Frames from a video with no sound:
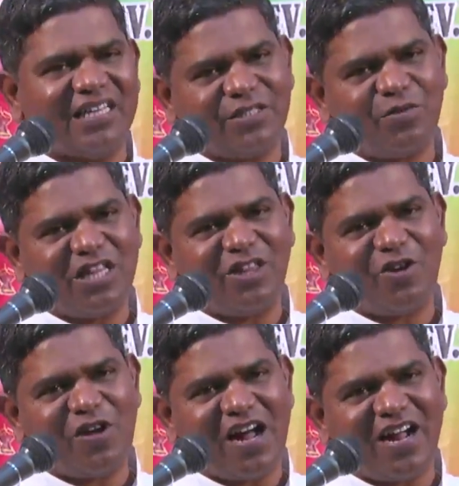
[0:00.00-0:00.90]

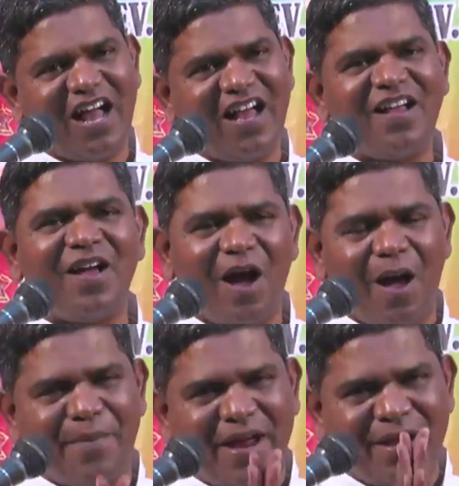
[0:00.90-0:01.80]
aashirvadintaru gaaka.
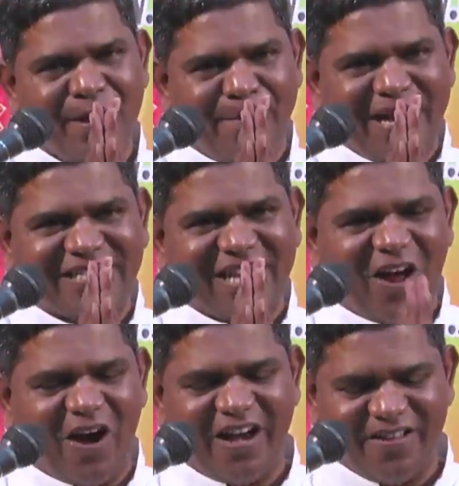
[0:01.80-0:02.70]
Amen. Praise the
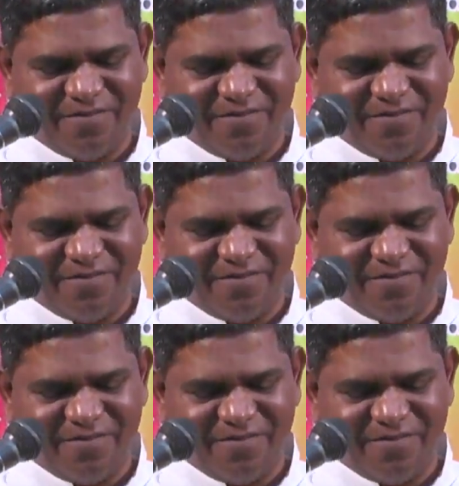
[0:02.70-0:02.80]
Lord.